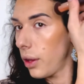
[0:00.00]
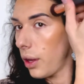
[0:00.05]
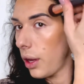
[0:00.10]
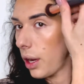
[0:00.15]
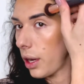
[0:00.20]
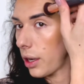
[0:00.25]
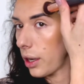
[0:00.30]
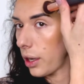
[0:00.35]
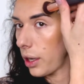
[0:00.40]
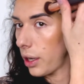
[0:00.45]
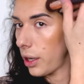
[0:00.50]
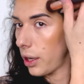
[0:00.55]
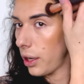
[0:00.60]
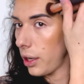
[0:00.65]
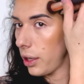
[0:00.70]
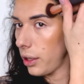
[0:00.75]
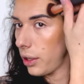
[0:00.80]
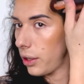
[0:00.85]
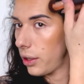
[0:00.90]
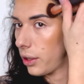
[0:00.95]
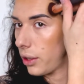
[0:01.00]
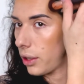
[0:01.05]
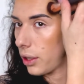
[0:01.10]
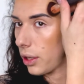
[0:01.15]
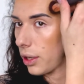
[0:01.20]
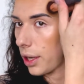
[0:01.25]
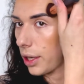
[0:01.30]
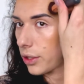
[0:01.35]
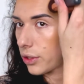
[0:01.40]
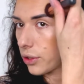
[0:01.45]
And I kind of
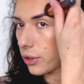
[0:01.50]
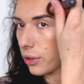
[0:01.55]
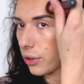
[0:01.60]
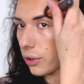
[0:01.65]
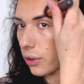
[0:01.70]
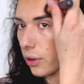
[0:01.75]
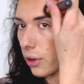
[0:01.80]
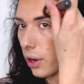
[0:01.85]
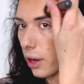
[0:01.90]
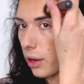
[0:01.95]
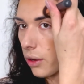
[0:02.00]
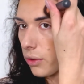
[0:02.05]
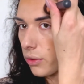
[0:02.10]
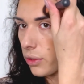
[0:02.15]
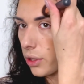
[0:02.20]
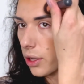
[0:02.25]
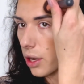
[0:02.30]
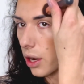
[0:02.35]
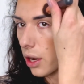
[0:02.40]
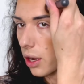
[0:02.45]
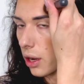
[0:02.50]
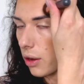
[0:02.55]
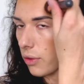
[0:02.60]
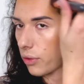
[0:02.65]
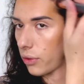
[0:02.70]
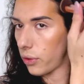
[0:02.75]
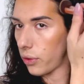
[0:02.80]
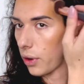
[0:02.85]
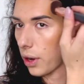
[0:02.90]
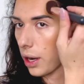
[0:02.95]
like to round it off
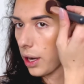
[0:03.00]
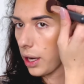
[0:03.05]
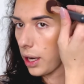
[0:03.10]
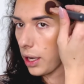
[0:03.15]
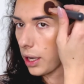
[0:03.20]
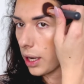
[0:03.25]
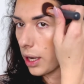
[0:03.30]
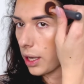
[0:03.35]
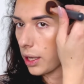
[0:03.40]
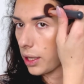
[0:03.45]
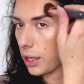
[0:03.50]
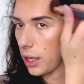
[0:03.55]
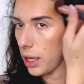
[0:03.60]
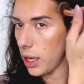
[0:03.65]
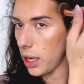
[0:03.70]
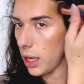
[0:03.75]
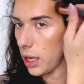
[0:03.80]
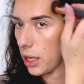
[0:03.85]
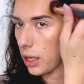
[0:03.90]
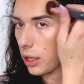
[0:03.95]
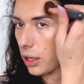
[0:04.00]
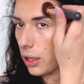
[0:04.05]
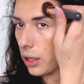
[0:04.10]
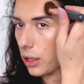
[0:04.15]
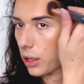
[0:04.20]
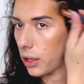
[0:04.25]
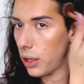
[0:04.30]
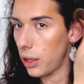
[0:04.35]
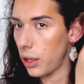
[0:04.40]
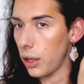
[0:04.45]
right at the
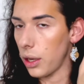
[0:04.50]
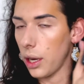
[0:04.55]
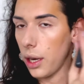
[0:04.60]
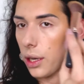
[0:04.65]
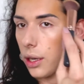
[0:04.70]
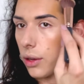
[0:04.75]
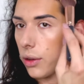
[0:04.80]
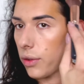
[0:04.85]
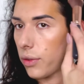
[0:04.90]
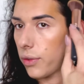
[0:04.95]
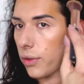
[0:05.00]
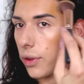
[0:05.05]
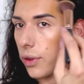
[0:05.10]
kind of